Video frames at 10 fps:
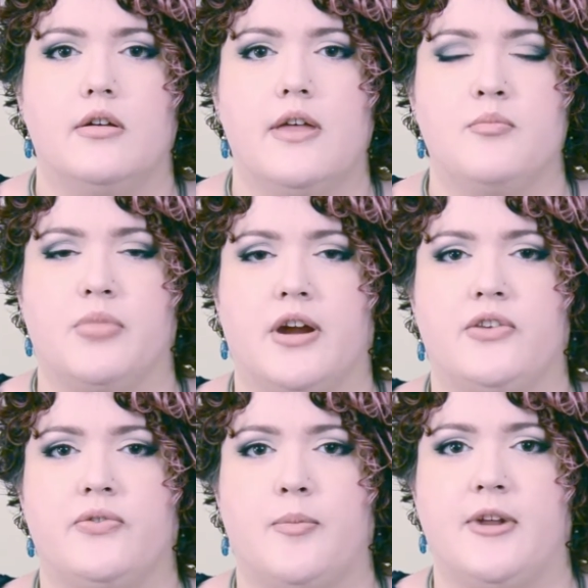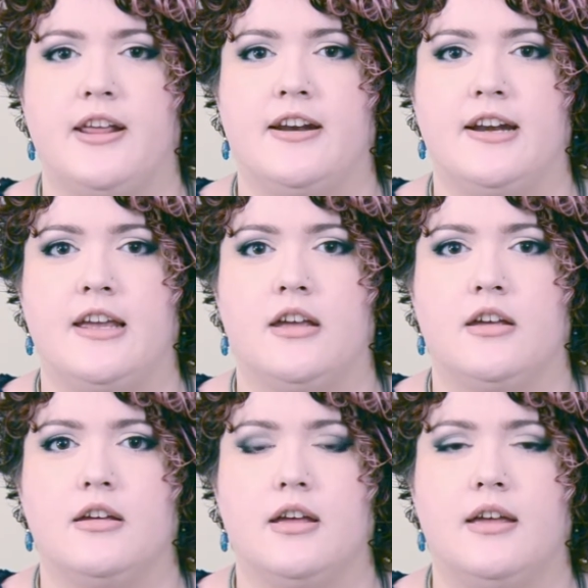embrace femininity
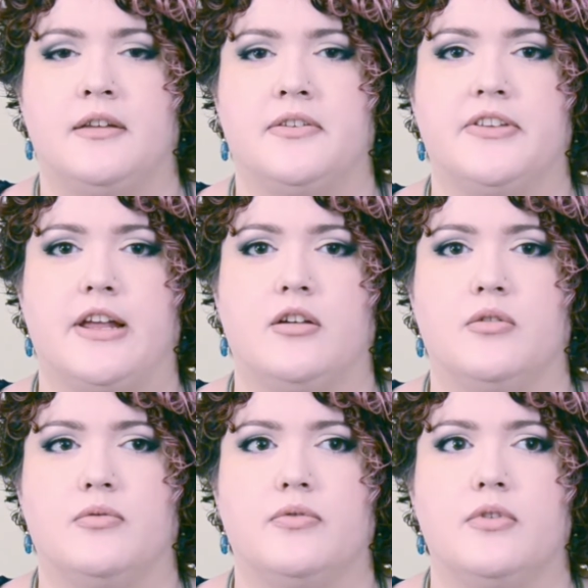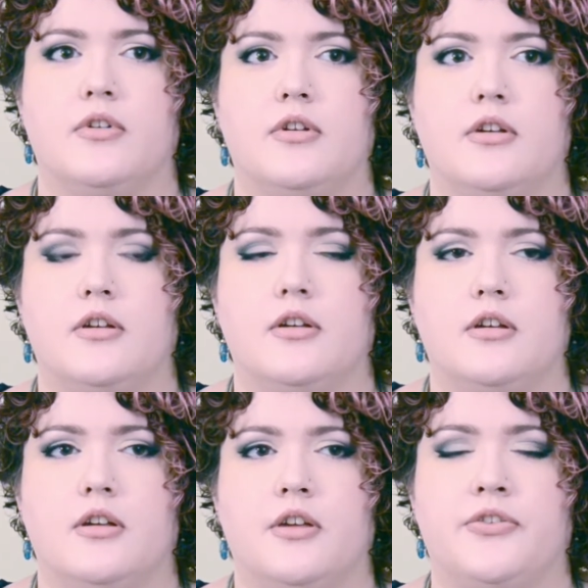instead of
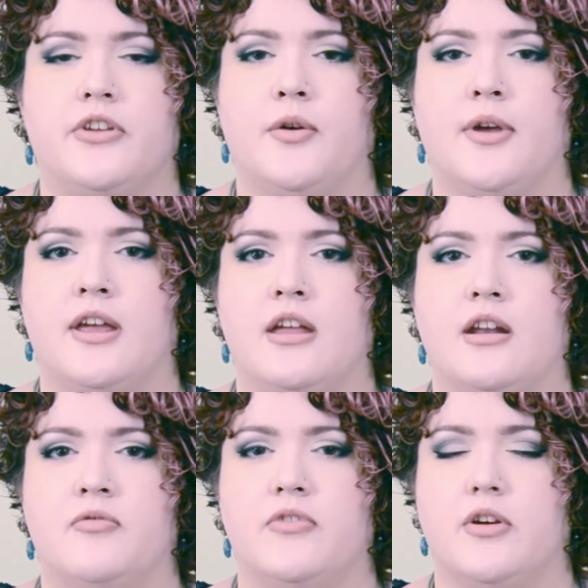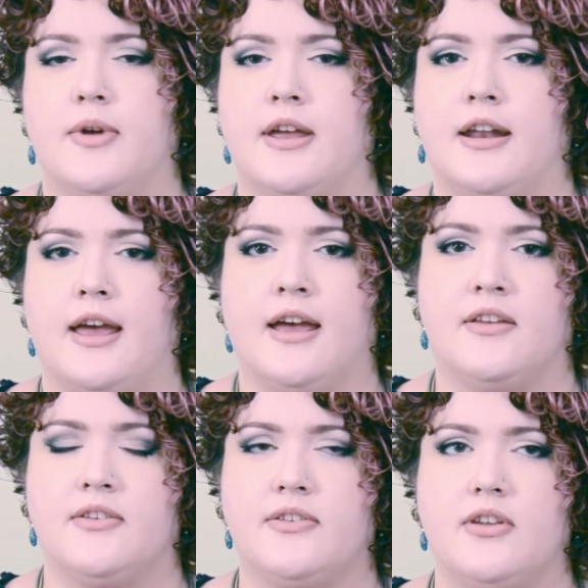eschewing it and viewing it
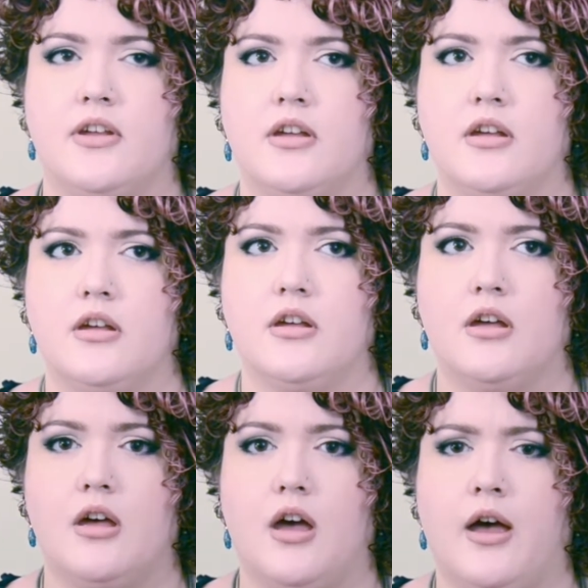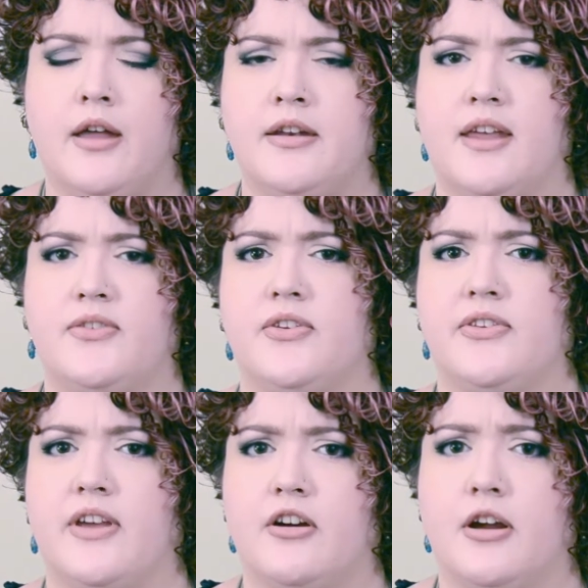as
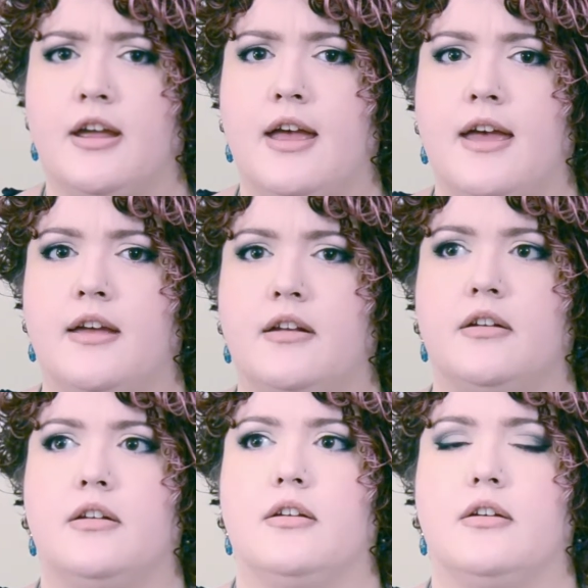unnecessary and